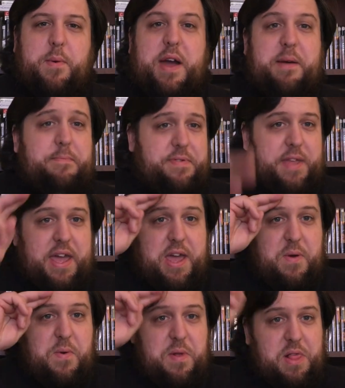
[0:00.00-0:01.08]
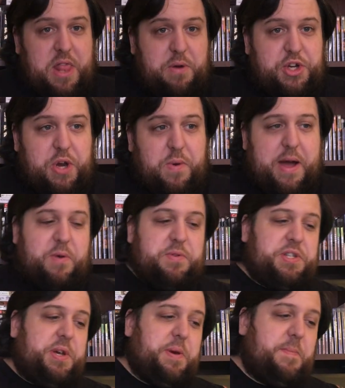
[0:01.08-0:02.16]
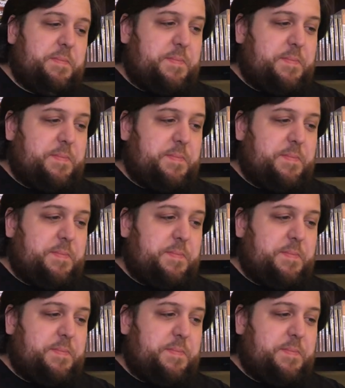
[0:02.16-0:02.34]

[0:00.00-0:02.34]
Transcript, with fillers: Anyway, thank you. Lauscho out.